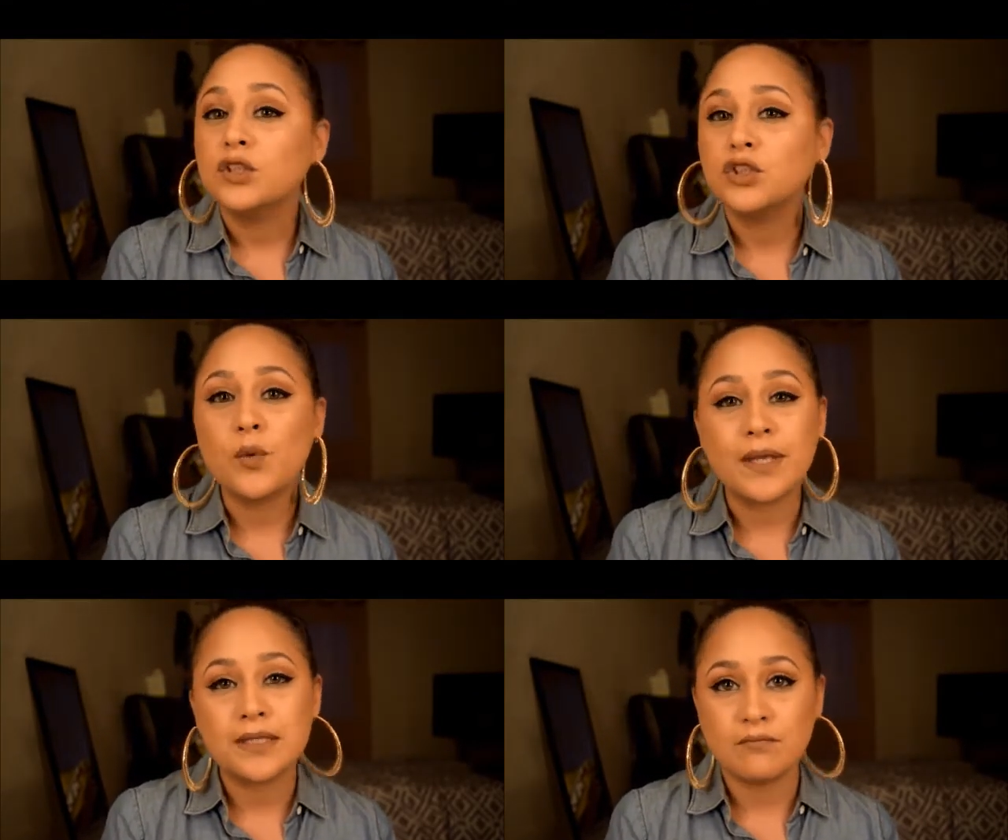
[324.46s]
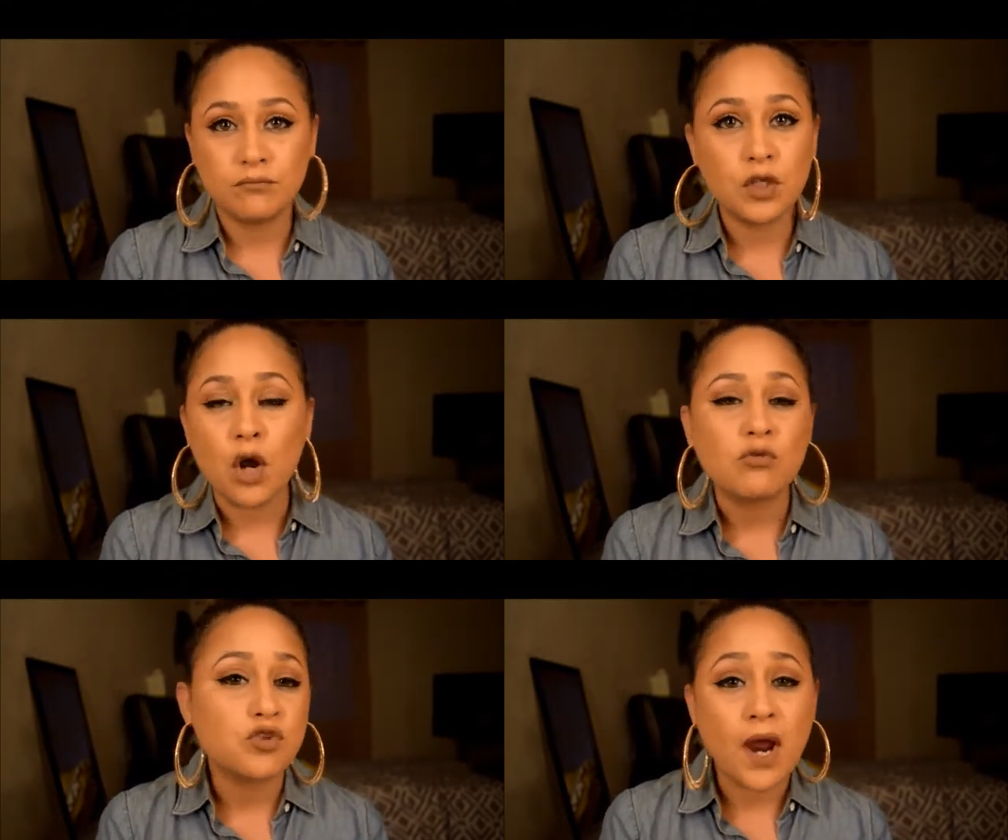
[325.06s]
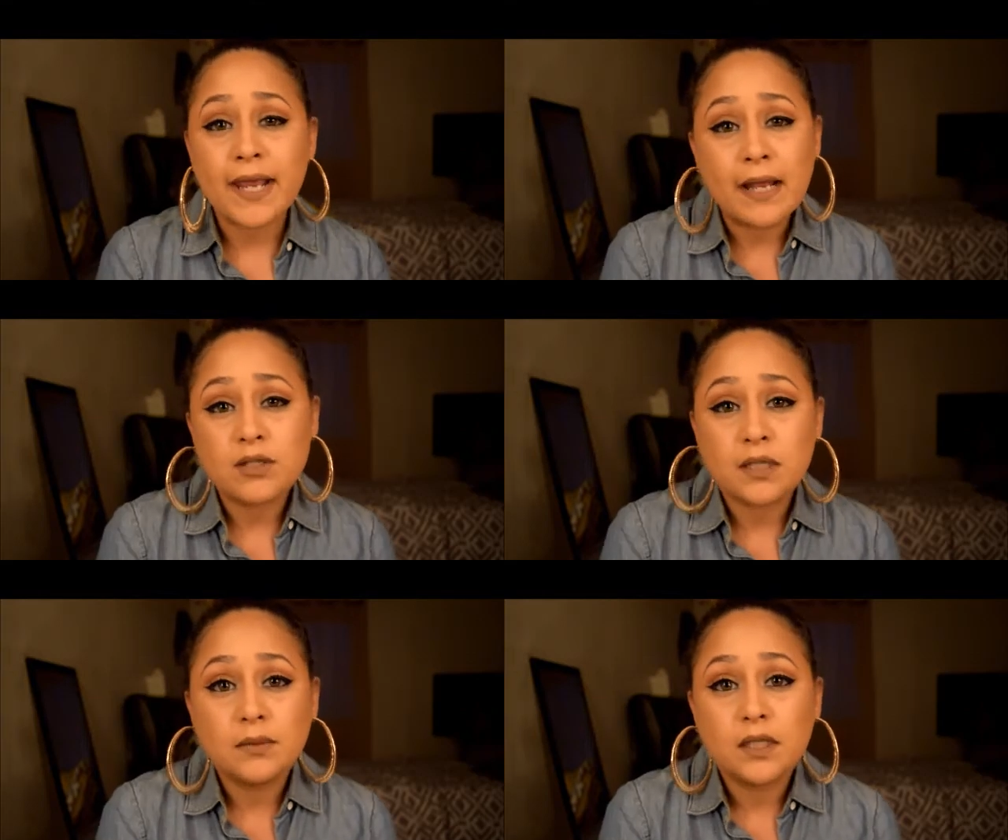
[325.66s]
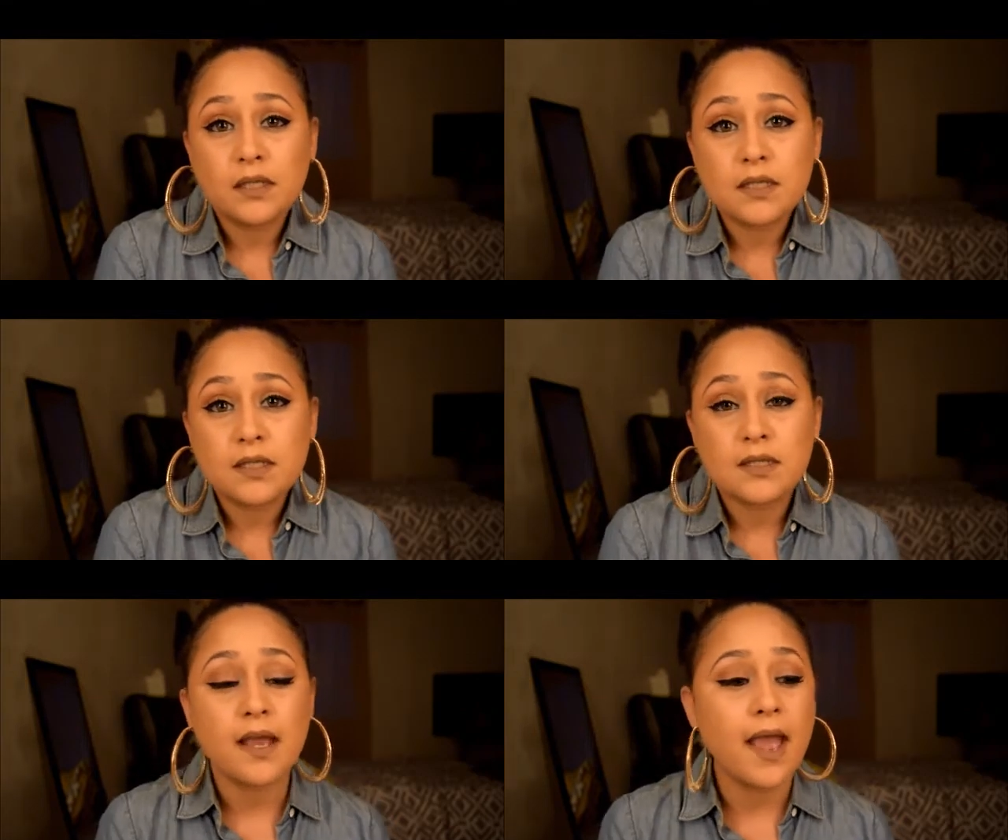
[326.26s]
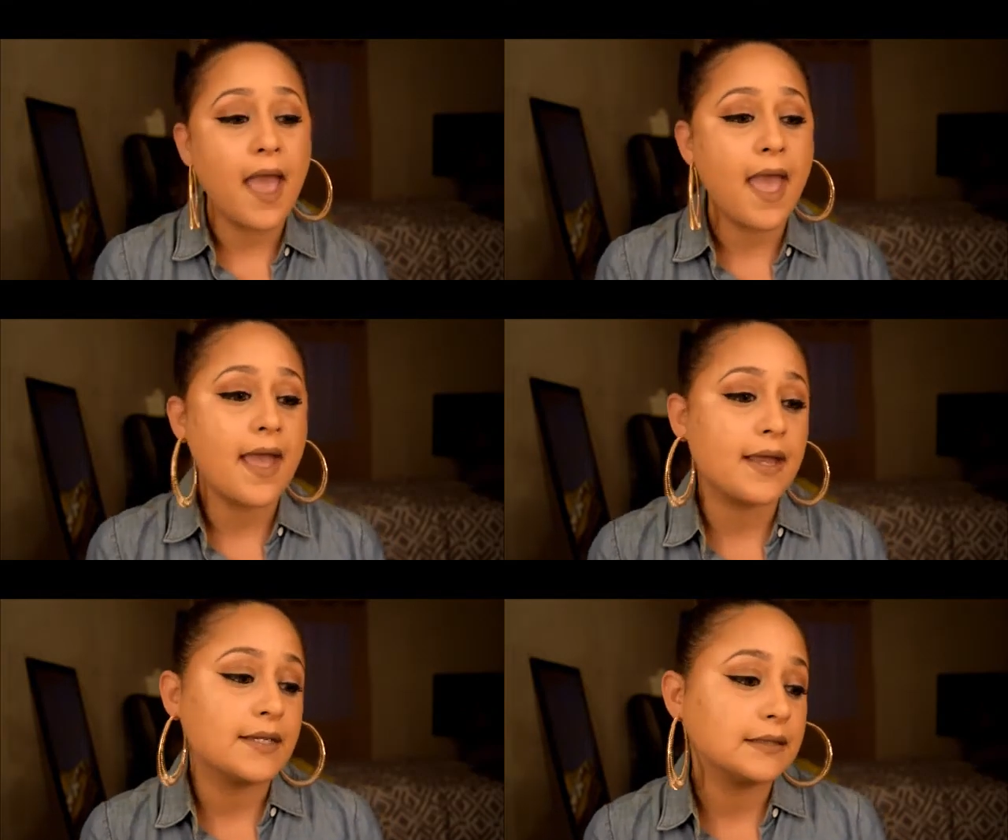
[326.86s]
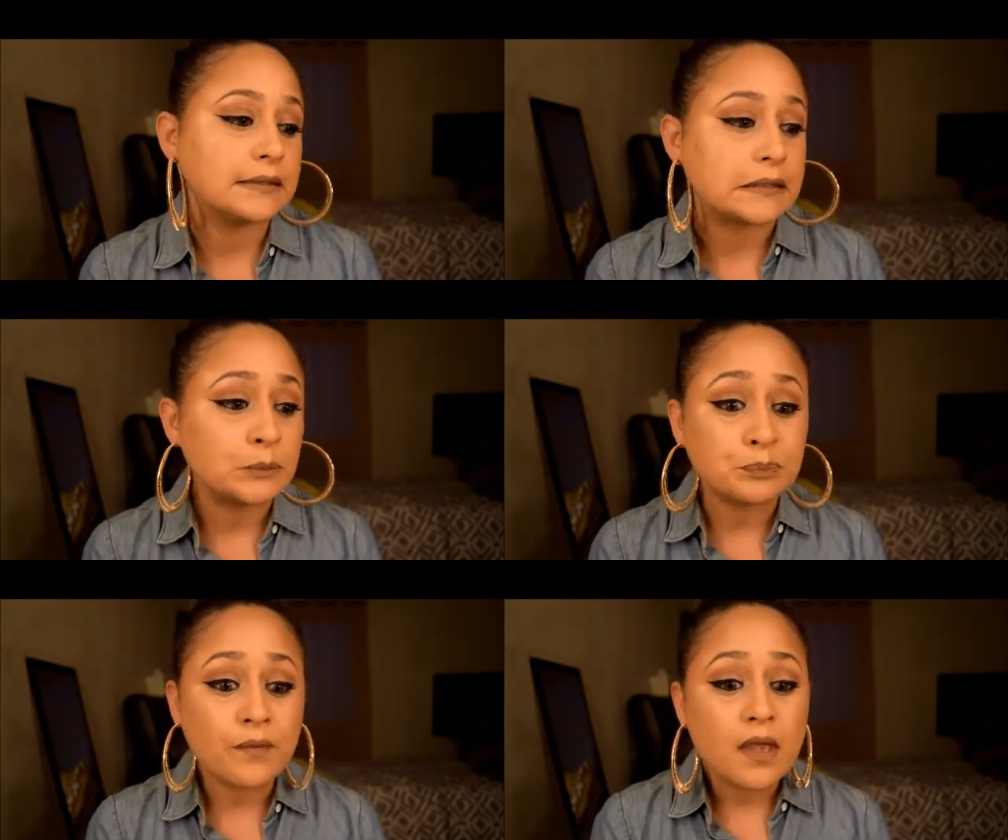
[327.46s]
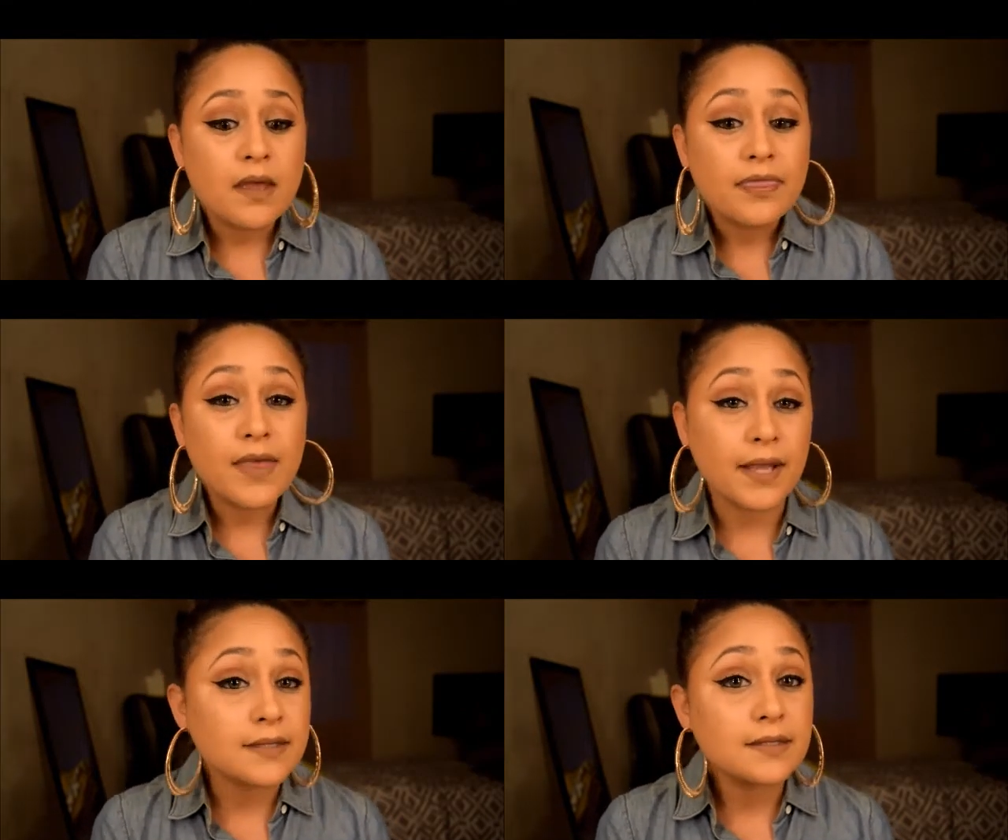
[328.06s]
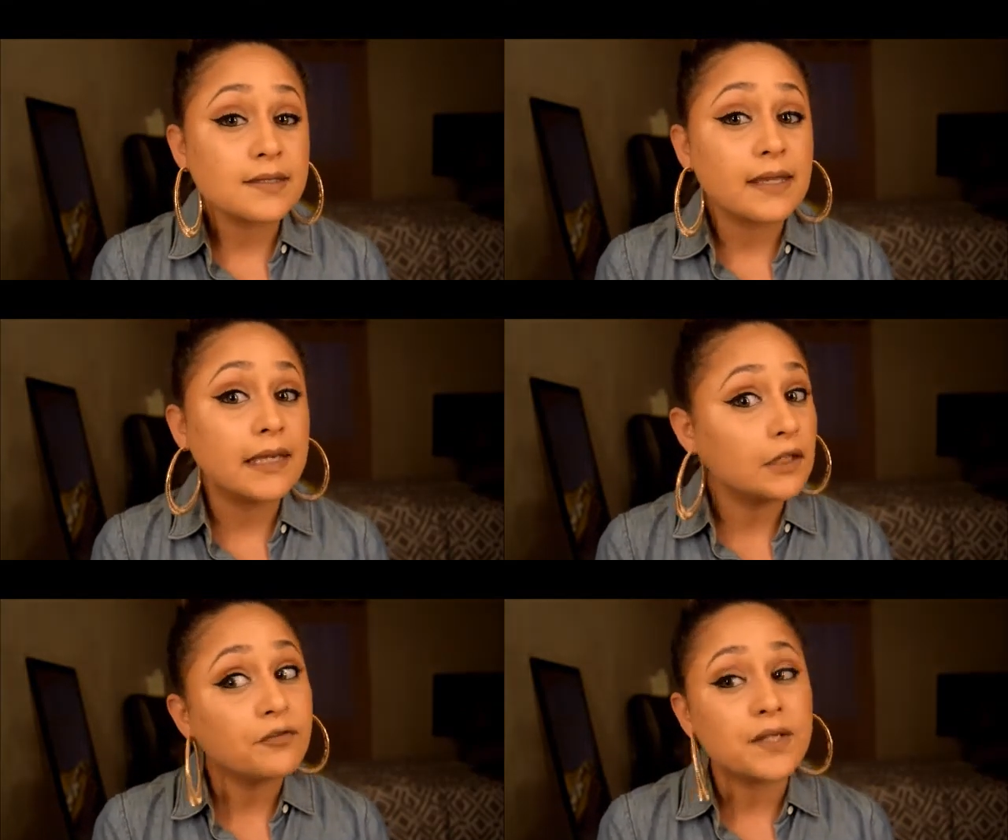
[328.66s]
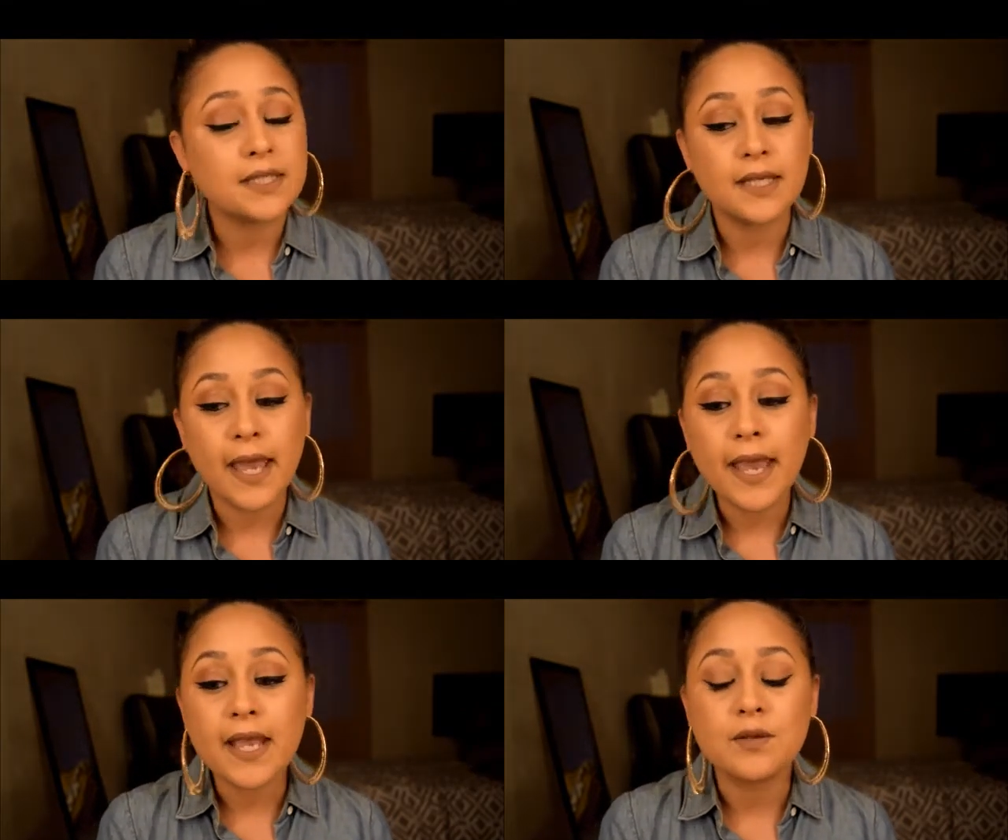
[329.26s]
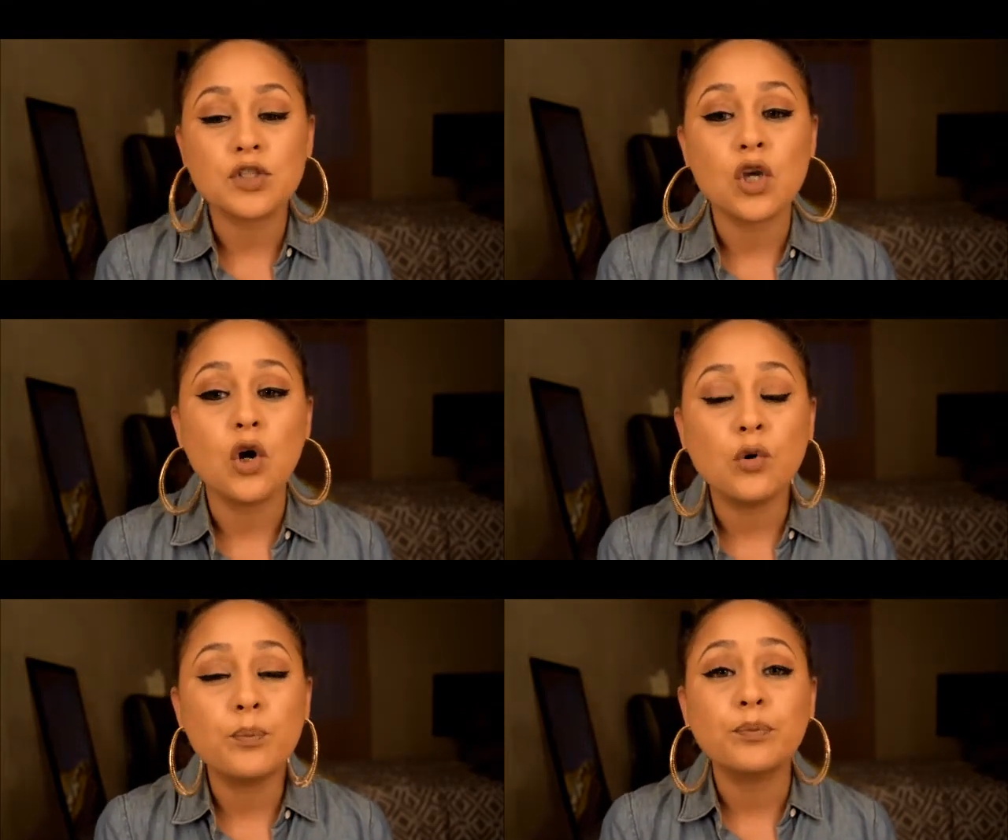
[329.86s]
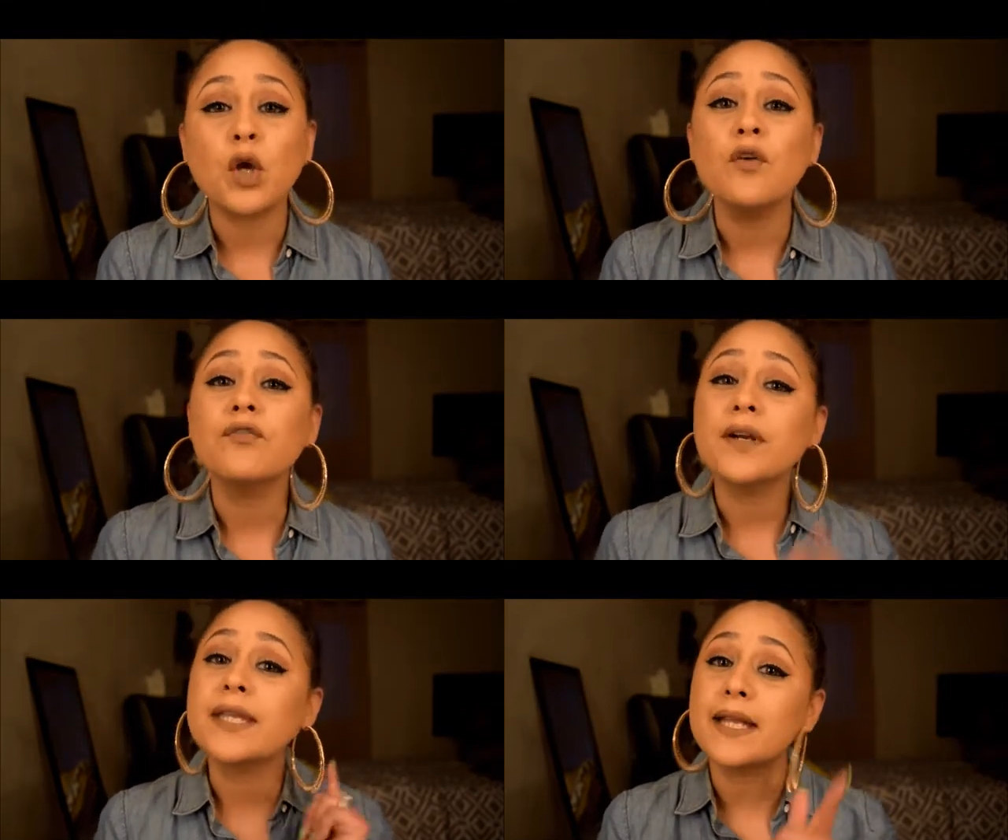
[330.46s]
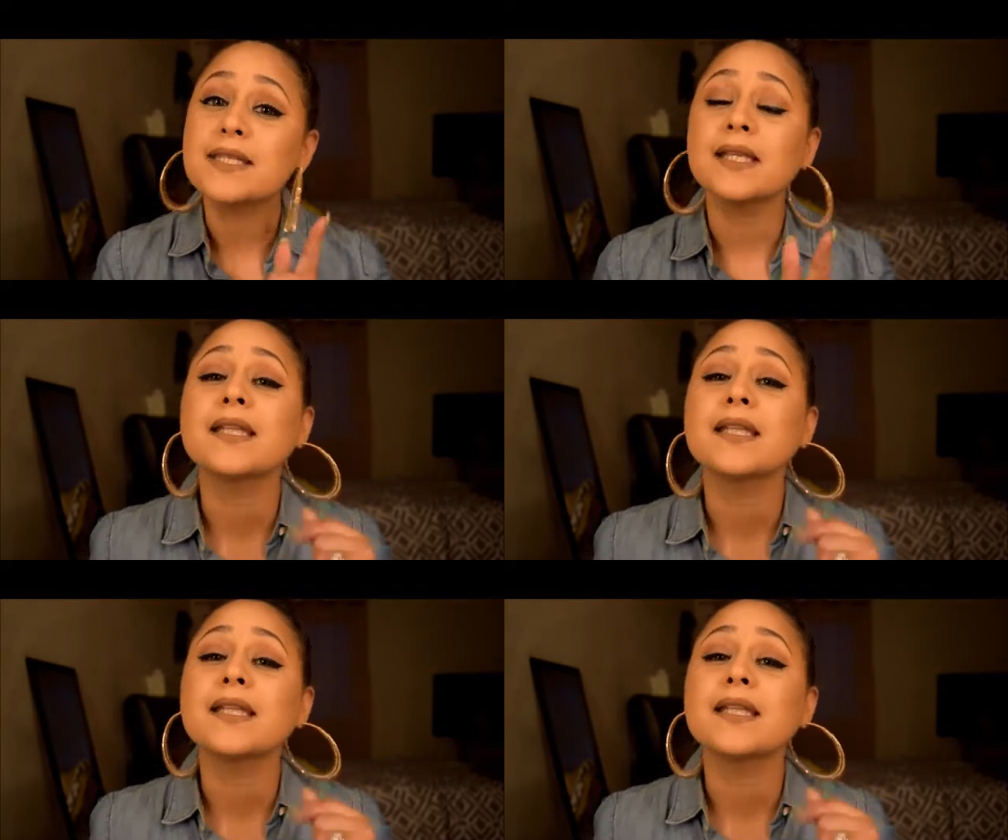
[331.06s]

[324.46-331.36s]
doing, you know, trying out some looks. And that's it for today. So don't forget to